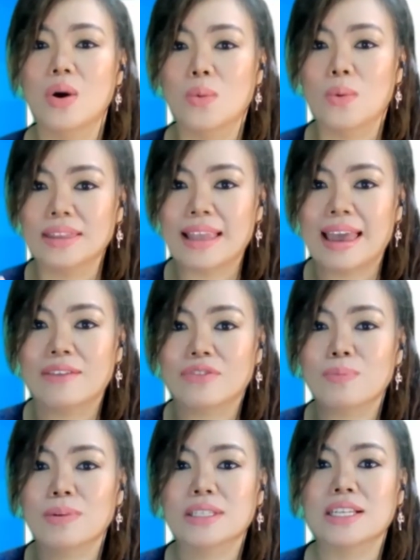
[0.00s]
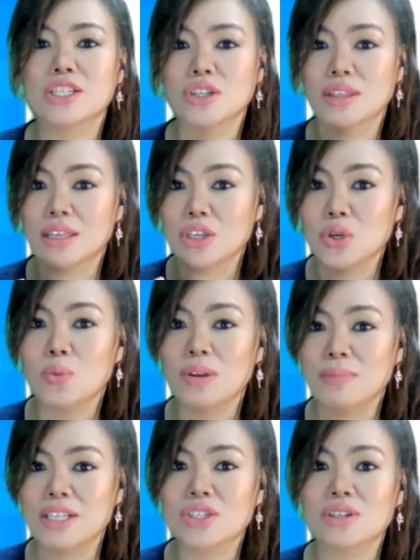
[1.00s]
whatever position that you will
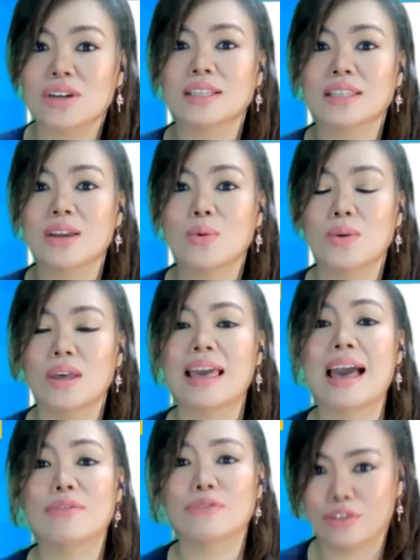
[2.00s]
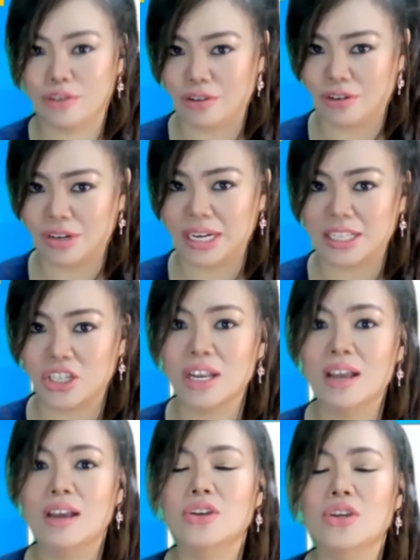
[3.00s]
be starting with, have
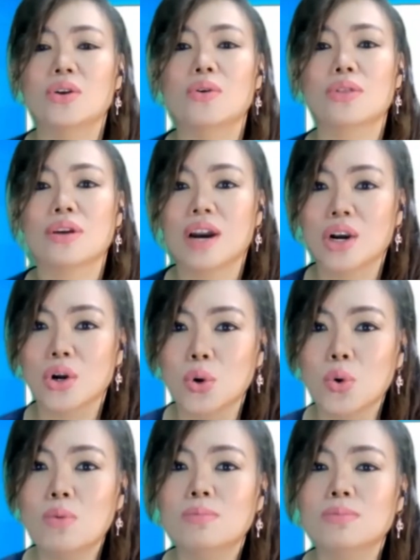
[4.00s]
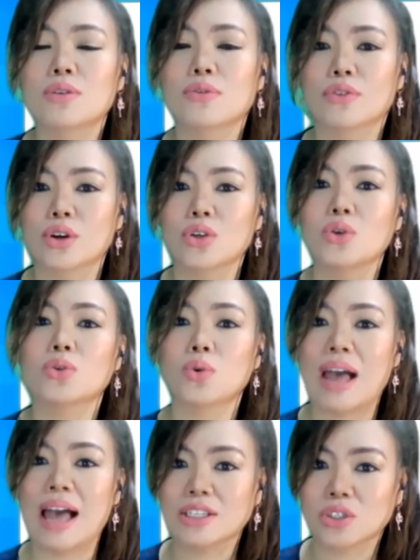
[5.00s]
courage. You know, there are rooms for you to
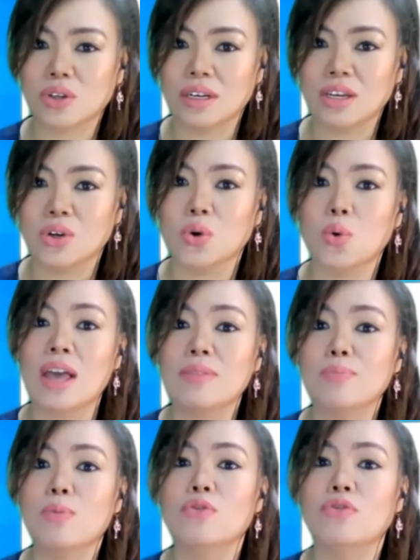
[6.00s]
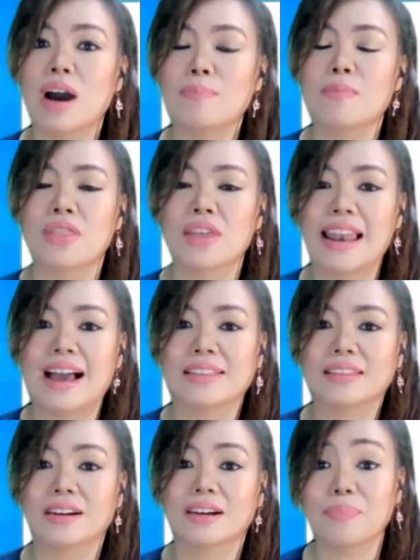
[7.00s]
actually grow and move up the
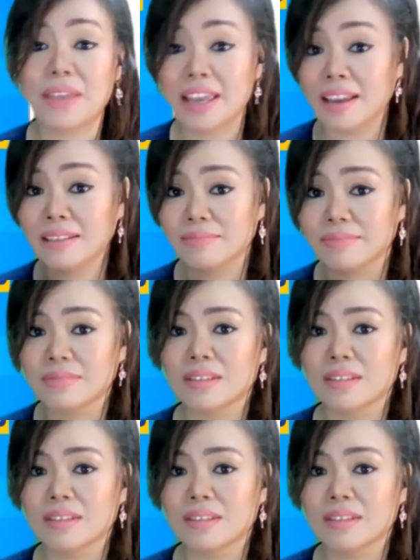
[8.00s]
ladder. And